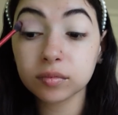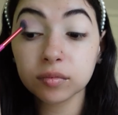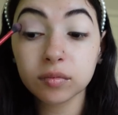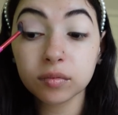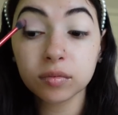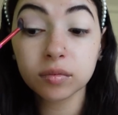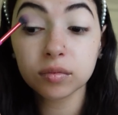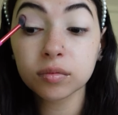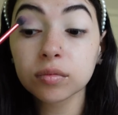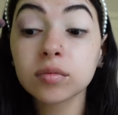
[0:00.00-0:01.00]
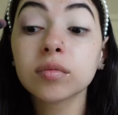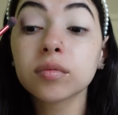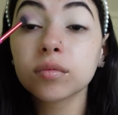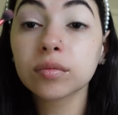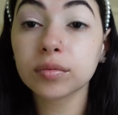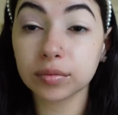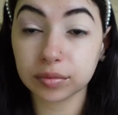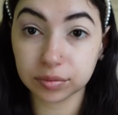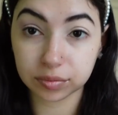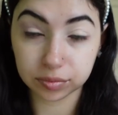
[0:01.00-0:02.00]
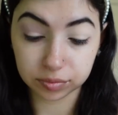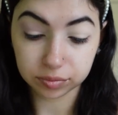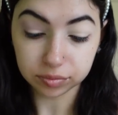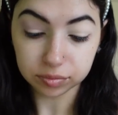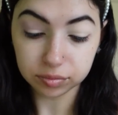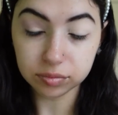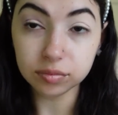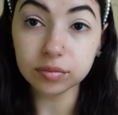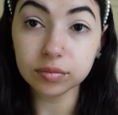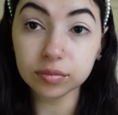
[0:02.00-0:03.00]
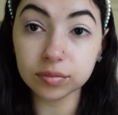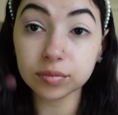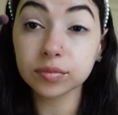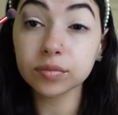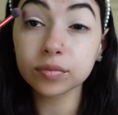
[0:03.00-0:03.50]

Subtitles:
(silence)